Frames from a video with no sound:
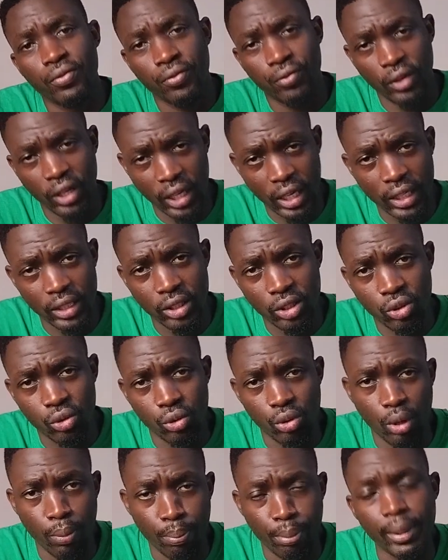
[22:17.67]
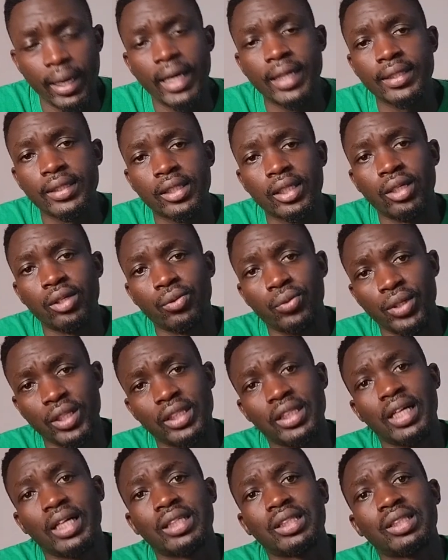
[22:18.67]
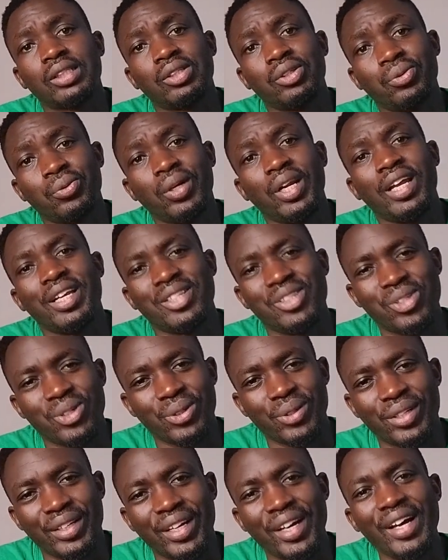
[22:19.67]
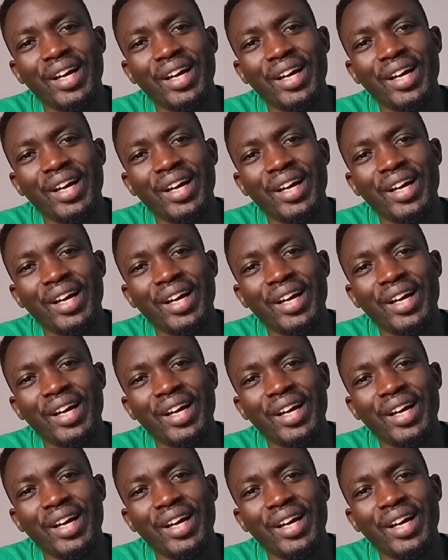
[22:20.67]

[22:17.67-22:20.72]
feeded to your plants, and with that you will enjoy.